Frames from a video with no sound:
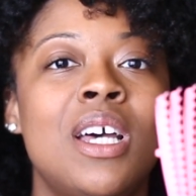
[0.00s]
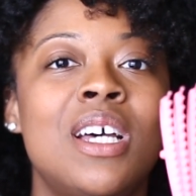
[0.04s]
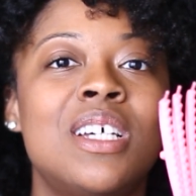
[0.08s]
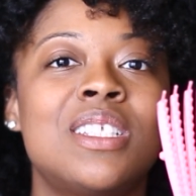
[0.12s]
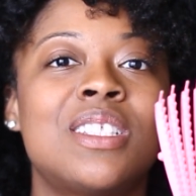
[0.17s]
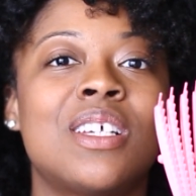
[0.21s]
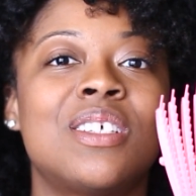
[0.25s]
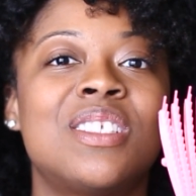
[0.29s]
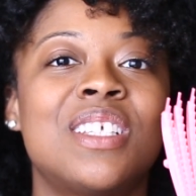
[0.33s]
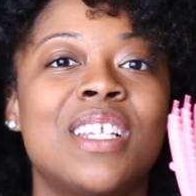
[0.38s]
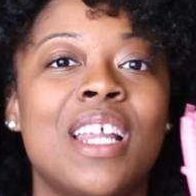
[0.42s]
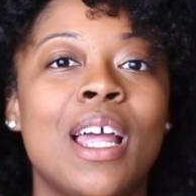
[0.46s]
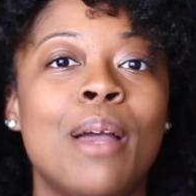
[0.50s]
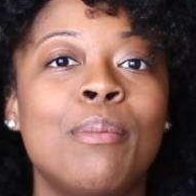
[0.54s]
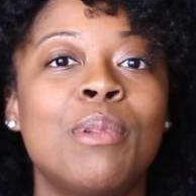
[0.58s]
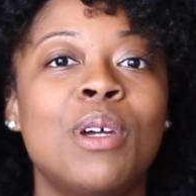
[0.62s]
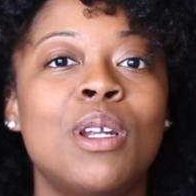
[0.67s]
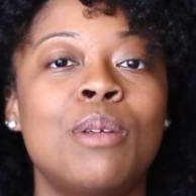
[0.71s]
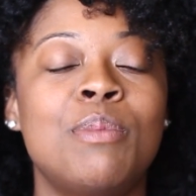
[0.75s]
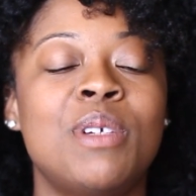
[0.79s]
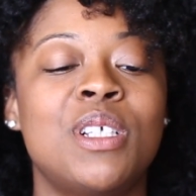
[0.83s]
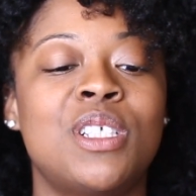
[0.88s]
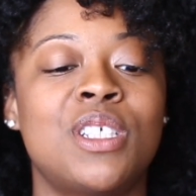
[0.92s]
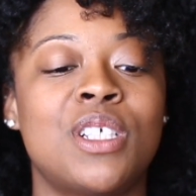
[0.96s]
So today I'm
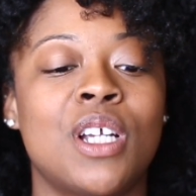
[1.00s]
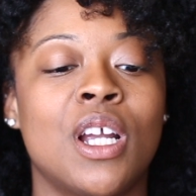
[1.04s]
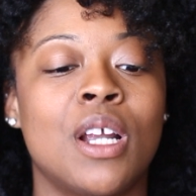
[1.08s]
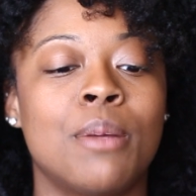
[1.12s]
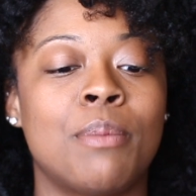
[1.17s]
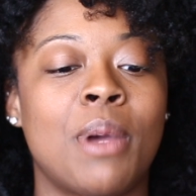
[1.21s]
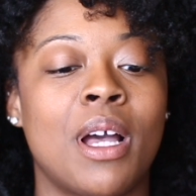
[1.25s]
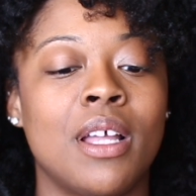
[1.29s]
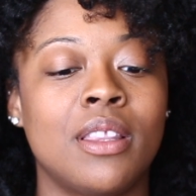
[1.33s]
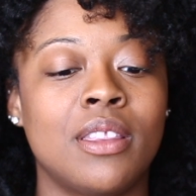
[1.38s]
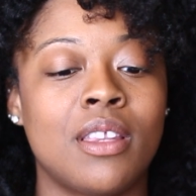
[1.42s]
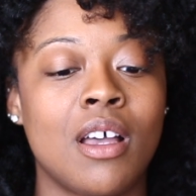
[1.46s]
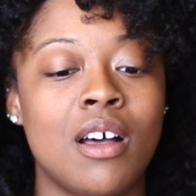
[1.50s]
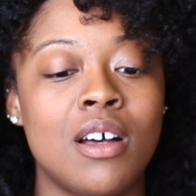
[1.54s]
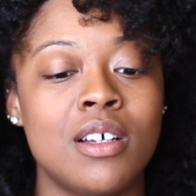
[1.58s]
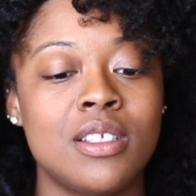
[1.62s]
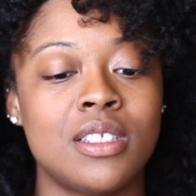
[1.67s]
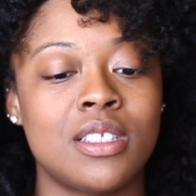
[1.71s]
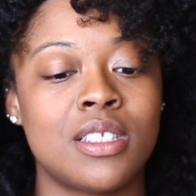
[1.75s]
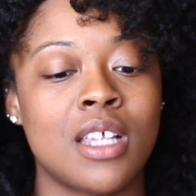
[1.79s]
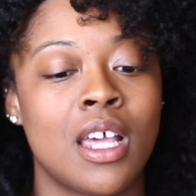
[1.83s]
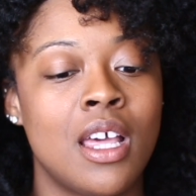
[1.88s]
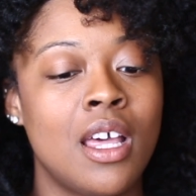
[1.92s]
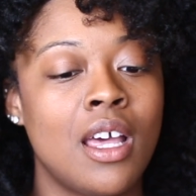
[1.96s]
going to be sharing my
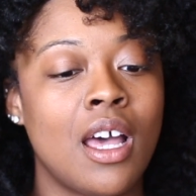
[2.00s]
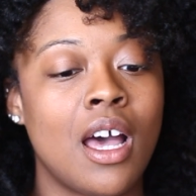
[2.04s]
thoughts.